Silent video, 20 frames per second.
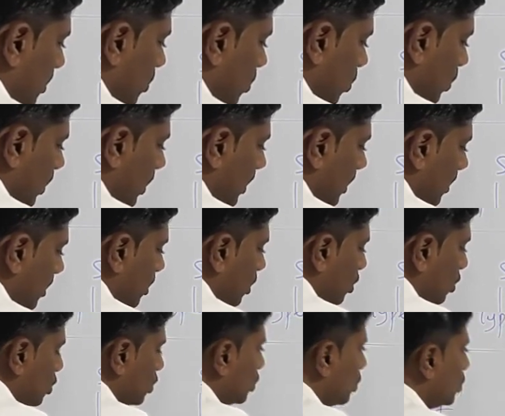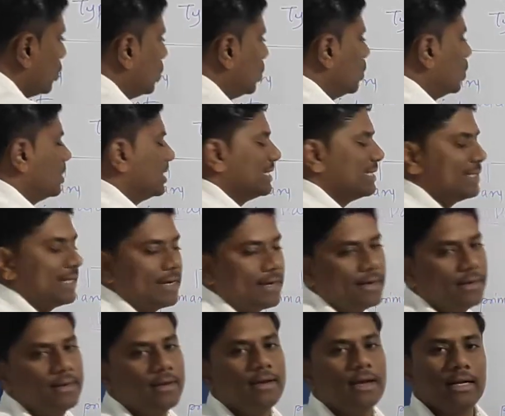are only 2
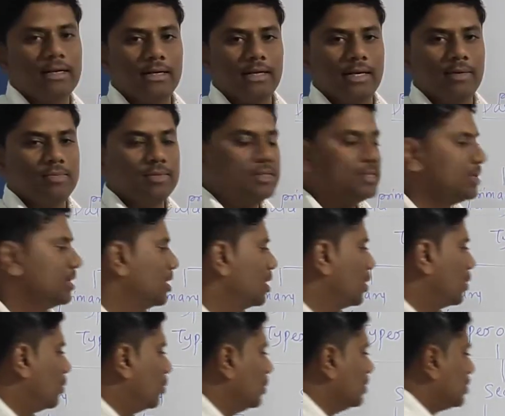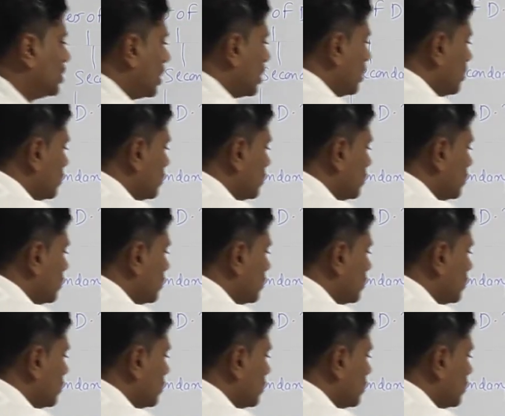secondary data types, which are